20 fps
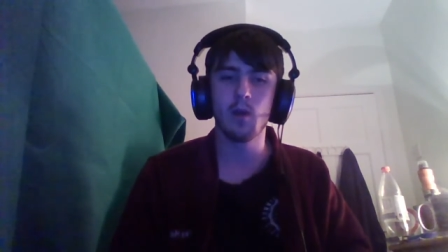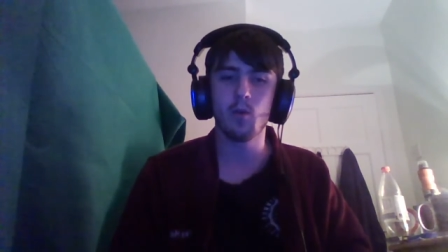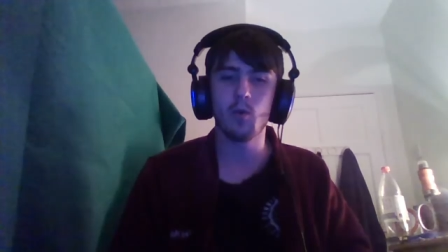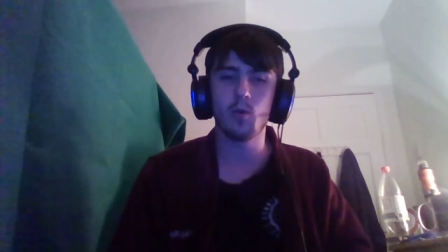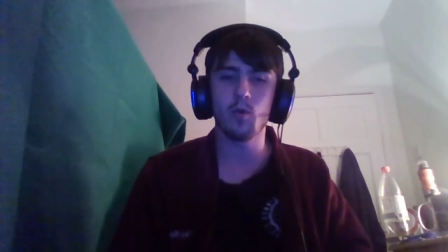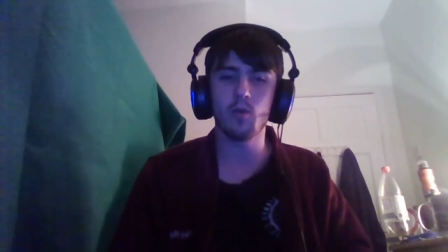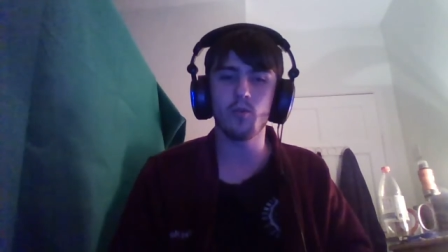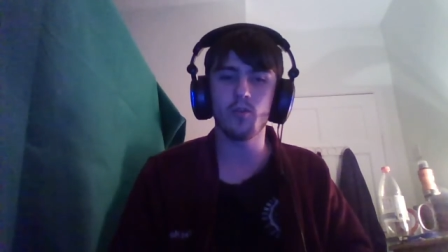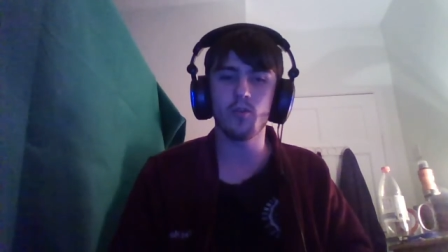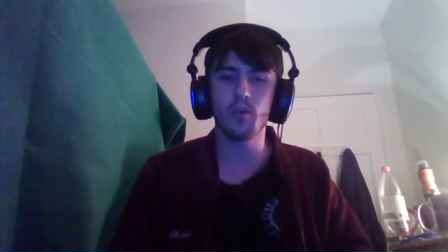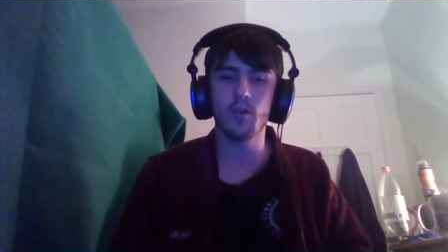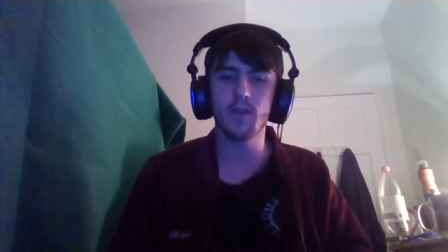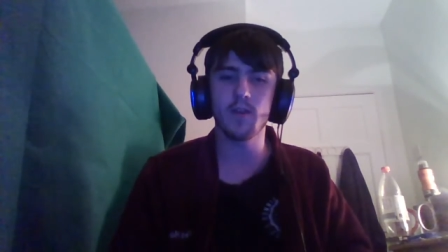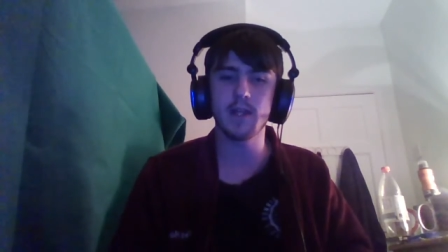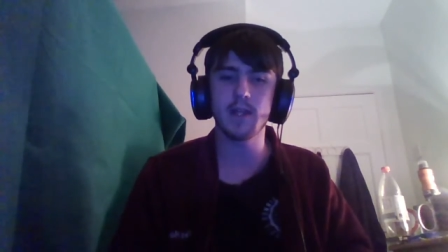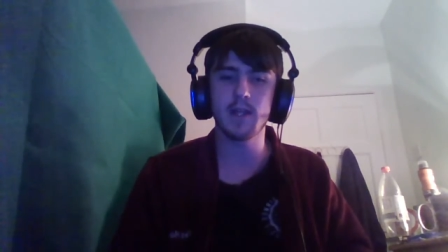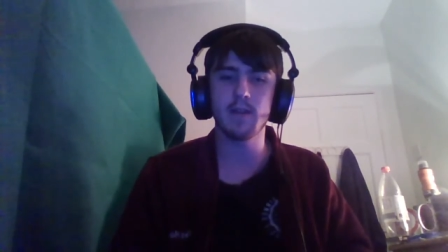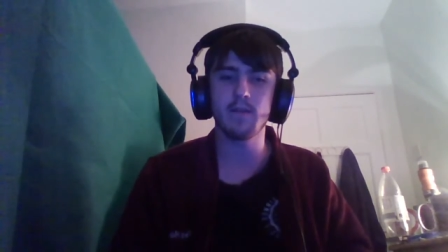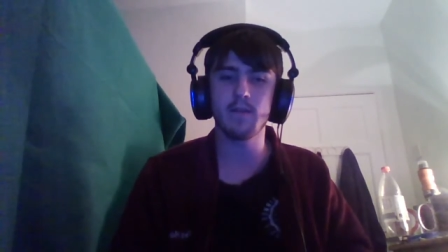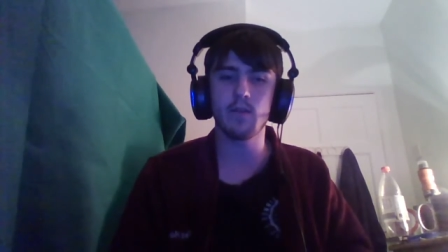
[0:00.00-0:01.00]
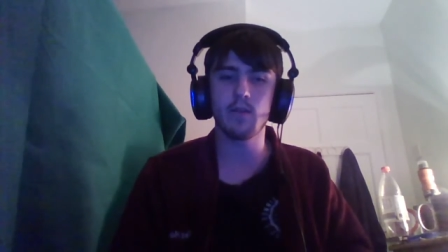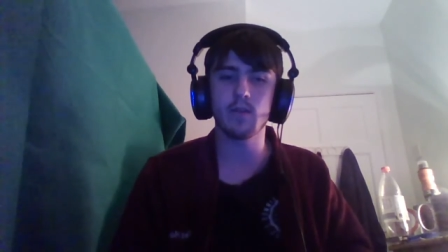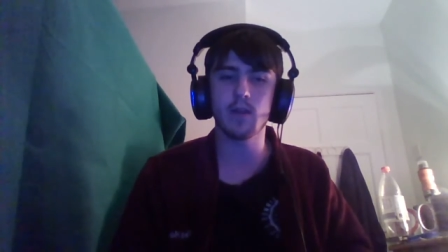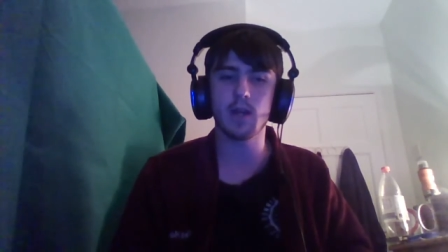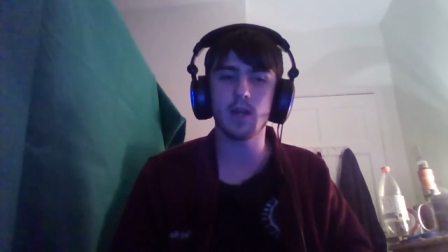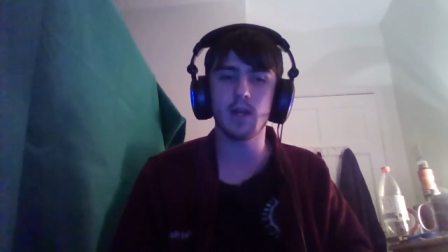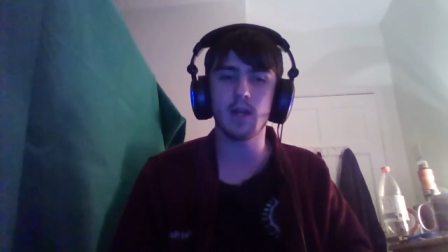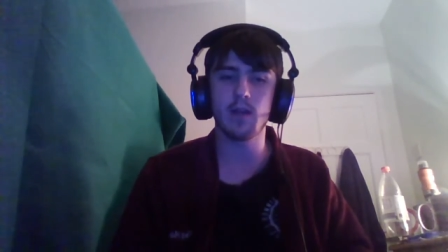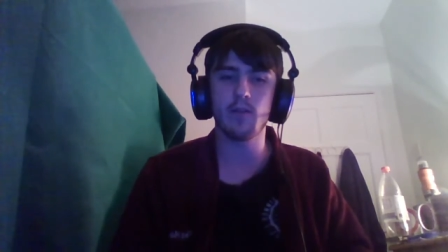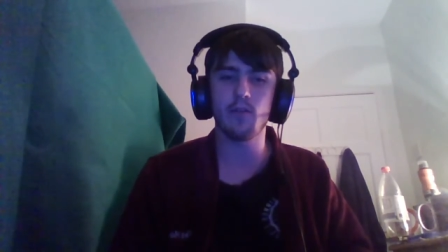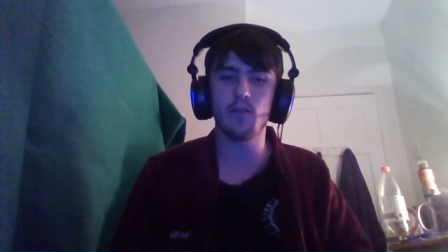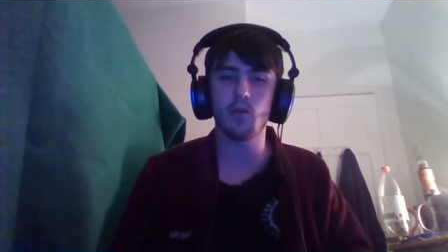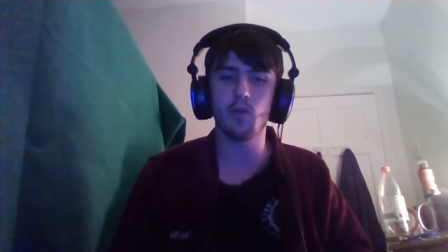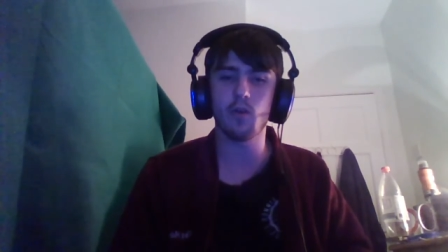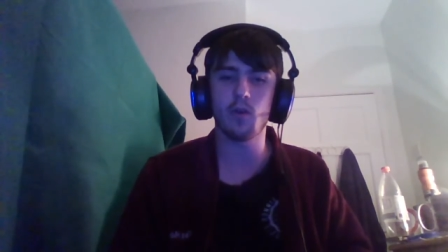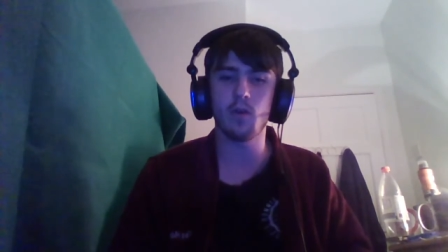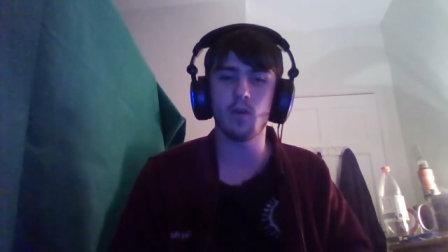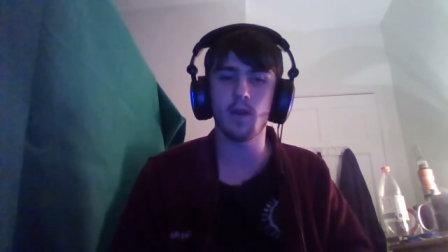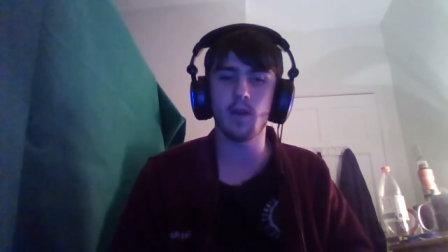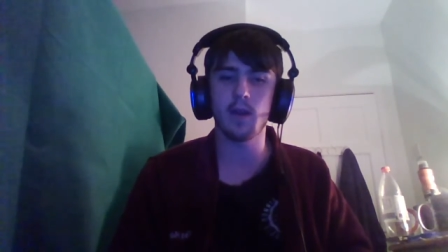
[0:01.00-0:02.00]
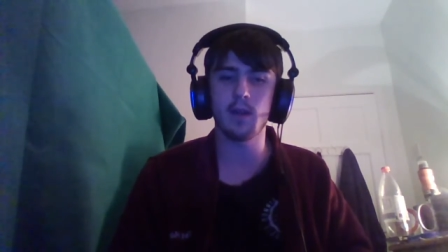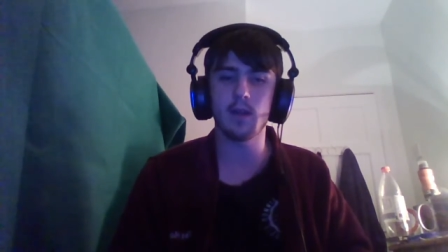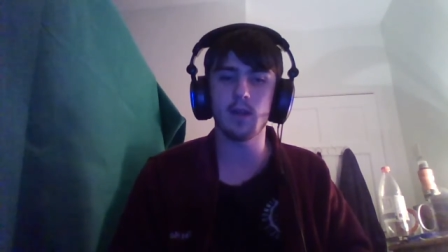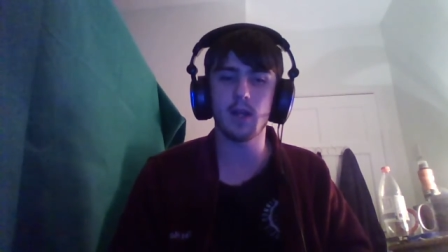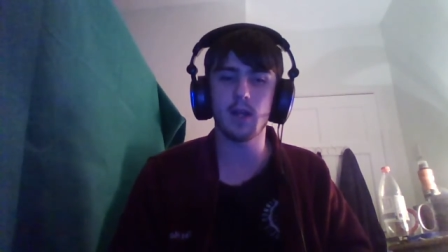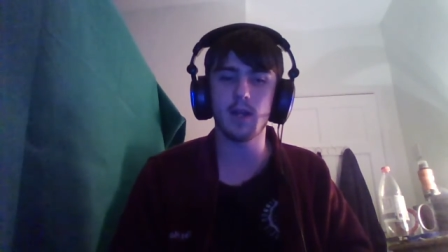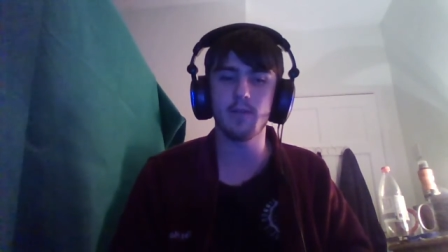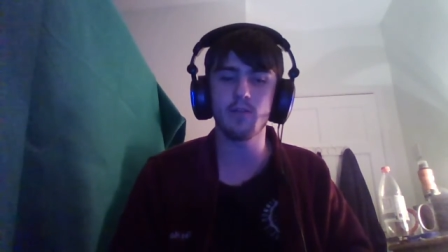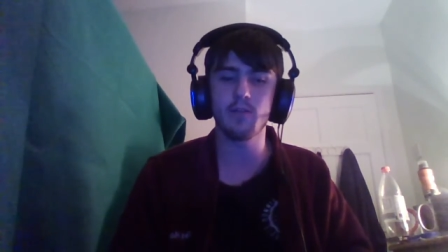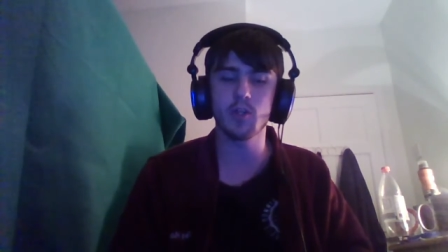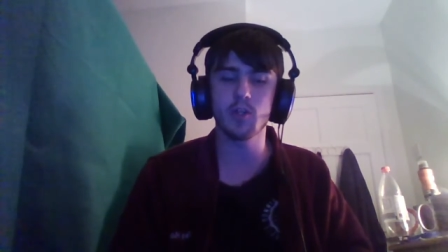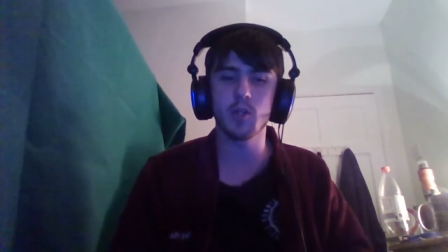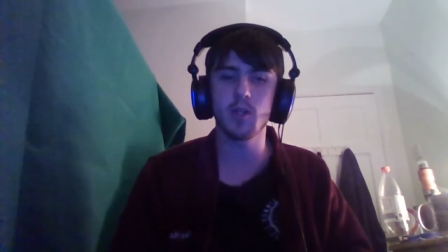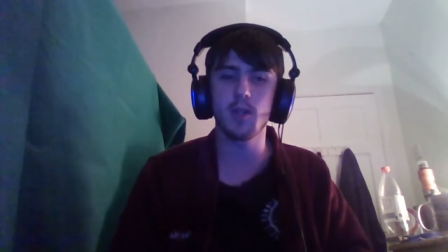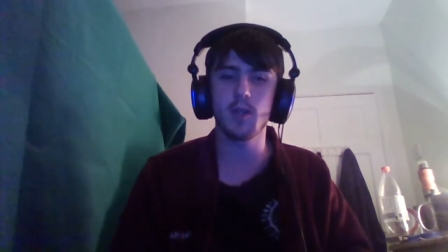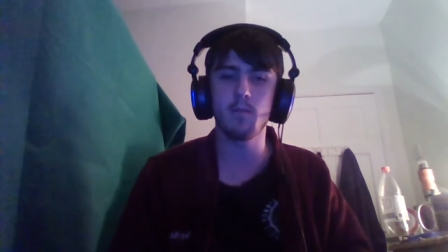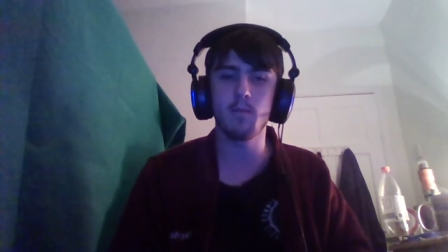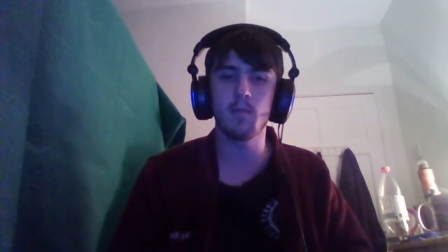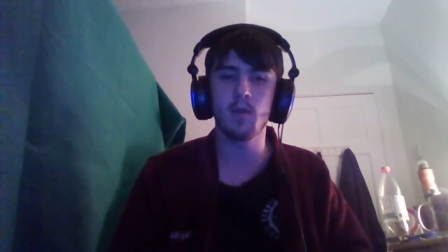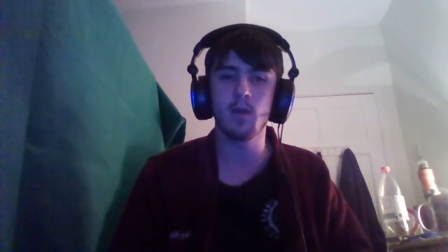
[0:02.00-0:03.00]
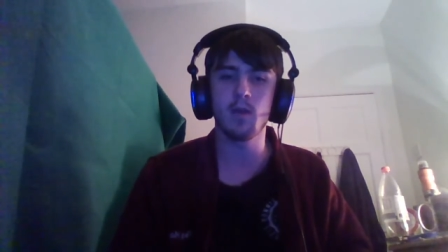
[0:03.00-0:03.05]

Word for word: We're all sorted as you guys saw in the live stream.